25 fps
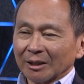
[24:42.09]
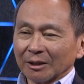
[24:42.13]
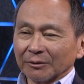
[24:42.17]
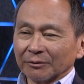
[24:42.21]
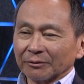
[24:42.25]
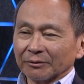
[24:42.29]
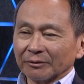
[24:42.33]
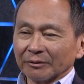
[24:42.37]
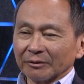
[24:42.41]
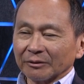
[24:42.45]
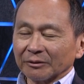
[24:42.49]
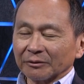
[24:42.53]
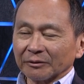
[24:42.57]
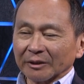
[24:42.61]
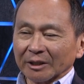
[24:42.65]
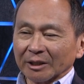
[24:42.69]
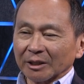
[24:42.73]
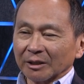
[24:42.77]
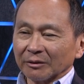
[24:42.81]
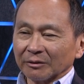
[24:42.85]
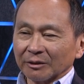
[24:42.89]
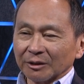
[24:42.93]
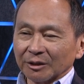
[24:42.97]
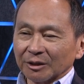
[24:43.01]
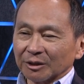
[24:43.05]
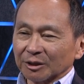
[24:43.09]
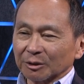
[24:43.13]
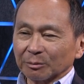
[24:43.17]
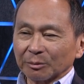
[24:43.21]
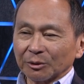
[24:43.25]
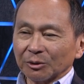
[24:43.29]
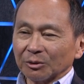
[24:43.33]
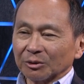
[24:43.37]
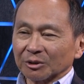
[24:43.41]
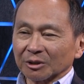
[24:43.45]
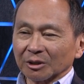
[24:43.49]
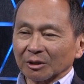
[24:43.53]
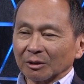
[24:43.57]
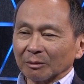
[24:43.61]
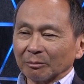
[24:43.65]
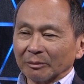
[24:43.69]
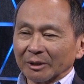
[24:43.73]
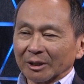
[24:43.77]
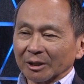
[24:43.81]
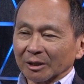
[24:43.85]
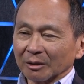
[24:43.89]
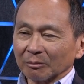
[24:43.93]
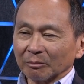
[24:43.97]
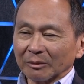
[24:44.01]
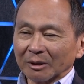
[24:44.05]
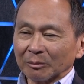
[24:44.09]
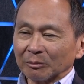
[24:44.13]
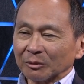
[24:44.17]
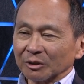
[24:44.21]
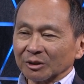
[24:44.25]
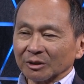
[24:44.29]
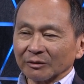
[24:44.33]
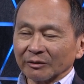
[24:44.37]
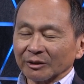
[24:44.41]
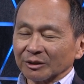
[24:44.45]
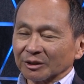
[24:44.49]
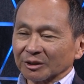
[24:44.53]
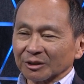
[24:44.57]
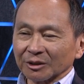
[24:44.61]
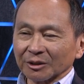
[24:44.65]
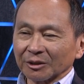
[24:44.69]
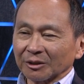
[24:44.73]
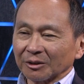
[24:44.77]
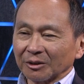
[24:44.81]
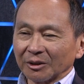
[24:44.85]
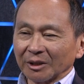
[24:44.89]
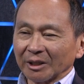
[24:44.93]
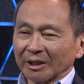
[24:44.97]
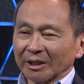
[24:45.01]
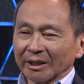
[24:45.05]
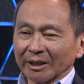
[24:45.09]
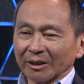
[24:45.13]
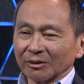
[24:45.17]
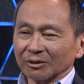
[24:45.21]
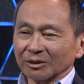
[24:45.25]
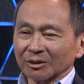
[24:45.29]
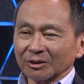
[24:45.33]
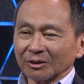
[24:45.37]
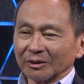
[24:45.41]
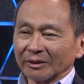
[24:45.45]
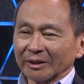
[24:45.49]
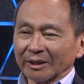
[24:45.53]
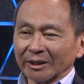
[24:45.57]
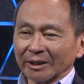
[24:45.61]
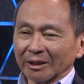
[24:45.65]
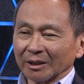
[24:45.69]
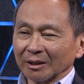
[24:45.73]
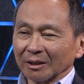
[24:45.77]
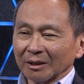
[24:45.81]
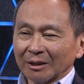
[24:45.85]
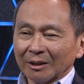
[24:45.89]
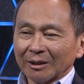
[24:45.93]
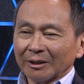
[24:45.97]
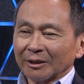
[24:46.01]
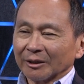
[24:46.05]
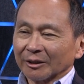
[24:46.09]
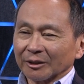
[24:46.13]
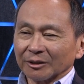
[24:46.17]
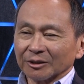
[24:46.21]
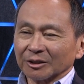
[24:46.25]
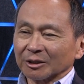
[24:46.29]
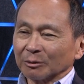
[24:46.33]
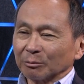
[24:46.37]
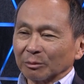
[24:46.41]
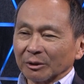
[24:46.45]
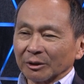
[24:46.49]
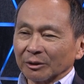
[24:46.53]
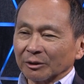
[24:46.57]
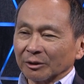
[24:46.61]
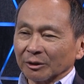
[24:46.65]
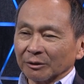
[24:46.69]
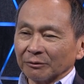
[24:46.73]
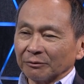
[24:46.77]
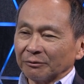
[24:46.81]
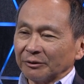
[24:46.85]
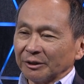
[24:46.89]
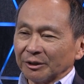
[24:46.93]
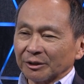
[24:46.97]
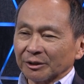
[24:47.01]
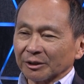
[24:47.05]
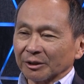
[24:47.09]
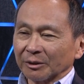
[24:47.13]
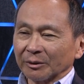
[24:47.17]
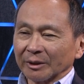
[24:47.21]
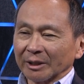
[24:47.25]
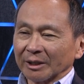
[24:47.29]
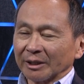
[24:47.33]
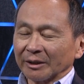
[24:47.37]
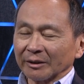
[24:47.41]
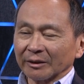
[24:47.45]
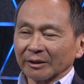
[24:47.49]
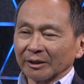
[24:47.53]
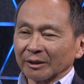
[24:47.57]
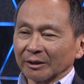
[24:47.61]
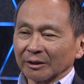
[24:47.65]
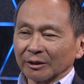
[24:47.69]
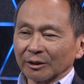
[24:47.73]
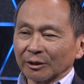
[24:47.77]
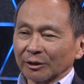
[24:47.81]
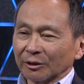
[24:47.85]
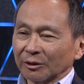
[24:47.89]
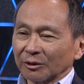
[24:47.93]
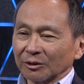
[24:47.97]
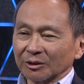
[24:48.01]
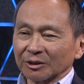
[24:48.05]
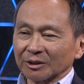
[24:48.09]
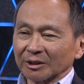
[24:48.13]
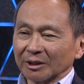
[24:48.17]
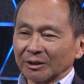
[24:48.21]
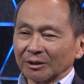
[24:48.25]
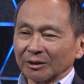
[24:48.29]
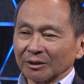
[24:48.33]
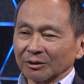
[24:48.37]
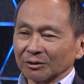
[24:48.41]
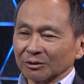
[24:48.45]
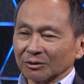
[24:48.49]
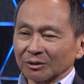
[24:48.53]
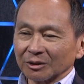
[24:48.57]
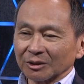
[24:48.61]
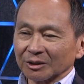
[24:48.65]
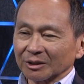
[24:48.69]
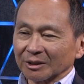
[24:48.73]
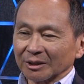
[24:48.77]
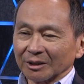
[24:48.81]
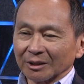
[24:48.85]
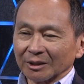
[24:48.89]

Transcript: if, if any of the disputes are among members of the Security Council, then they're simply going to veto anything that hurts their interest.